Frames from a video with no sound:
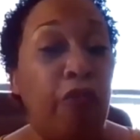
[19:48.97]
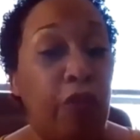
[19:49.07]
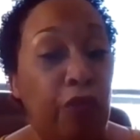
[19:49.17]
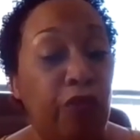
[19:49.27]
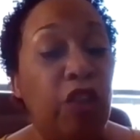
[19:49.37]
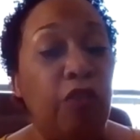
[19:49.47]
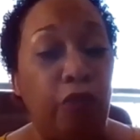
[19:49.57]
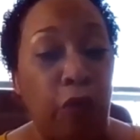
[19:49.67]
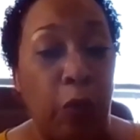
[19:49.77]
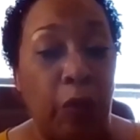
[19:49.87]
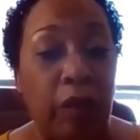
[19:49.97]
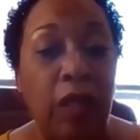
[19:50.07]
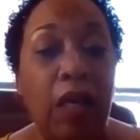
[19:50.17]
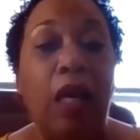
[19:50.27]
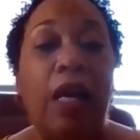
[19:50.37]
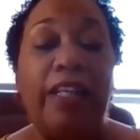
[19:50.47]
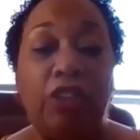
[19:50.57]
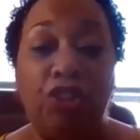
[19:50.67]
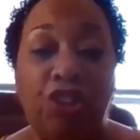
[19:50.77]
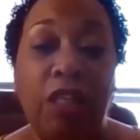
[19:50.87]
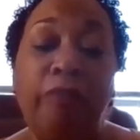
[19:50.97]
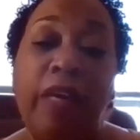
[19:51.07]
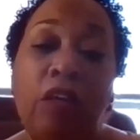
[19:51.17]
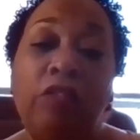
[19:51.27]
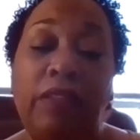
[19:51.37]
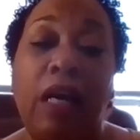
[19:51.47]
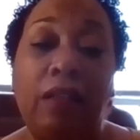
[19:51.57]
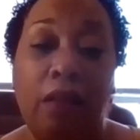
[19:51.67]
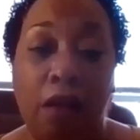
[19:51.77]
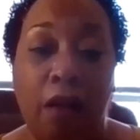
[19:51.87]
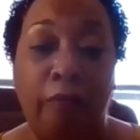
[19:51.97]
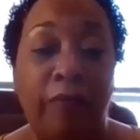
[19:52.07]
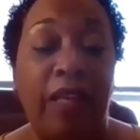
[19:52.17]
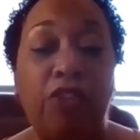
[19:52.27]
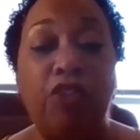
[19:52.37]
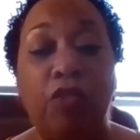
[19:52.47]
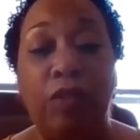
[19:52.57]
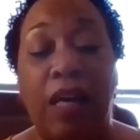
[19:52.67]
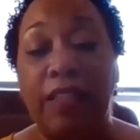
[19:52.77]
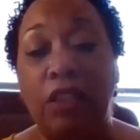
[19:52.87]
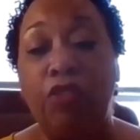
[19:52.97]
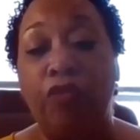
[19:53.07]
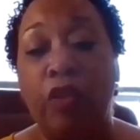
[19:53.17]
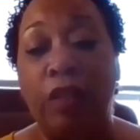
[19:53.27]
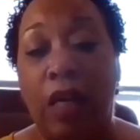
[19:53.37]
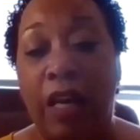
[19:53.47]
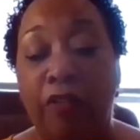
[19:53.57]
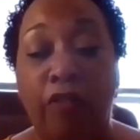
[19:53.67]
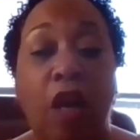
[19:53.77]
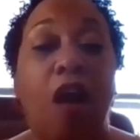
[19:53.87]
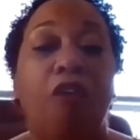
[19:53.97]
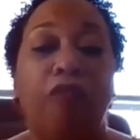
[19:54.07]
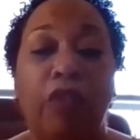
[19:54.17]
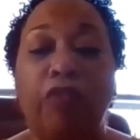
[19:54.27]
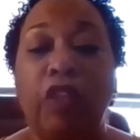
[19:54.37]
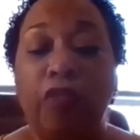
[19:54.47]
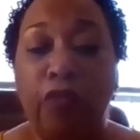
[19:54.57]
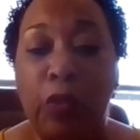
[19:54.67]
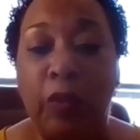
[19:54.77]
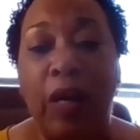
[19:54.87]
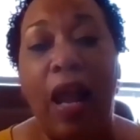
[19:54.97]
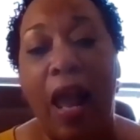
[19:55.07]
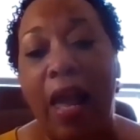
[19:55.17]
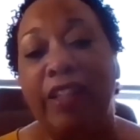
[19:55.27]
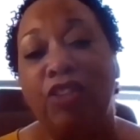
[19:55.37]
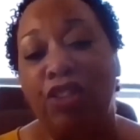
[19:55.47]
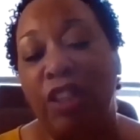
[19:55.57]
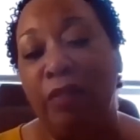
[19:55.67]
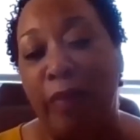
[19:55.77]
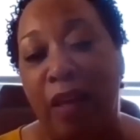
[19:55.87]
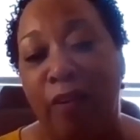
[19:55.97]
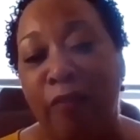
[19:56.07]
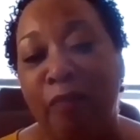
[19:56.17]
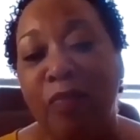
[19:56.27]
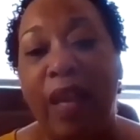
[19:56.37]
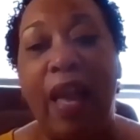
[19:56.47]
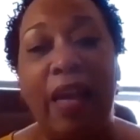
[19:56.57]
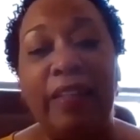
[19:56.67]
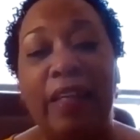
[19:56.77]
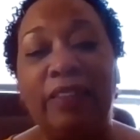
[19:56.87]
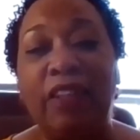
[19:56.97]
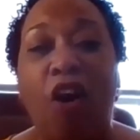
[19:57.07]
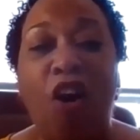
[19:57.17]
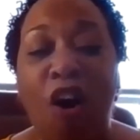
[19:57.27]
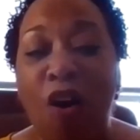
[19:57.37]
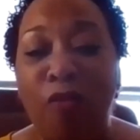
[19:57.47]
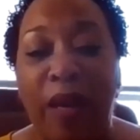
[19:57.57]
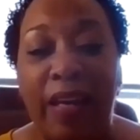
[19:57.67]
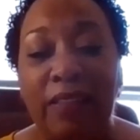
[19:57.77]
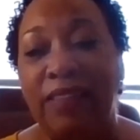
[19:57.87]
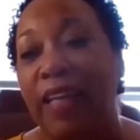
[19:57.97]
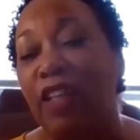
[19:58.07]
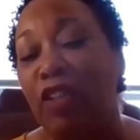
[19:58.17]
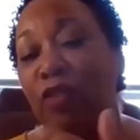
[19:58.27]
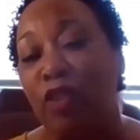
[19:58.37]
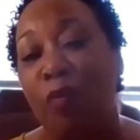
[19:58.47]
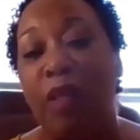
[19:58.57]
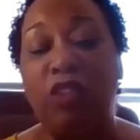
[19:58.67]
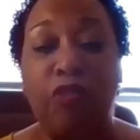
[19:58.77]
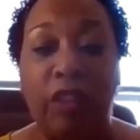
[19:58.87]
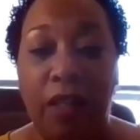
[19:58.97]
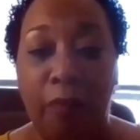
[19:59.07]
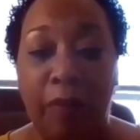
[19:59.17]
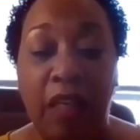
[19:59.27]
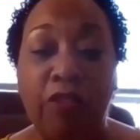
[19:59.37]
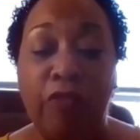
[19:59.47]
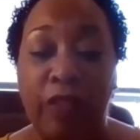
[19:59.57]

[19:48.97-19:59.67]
54 at gmail.com. That's United for Life 54 at gmail. And as always, thank you so much for coming and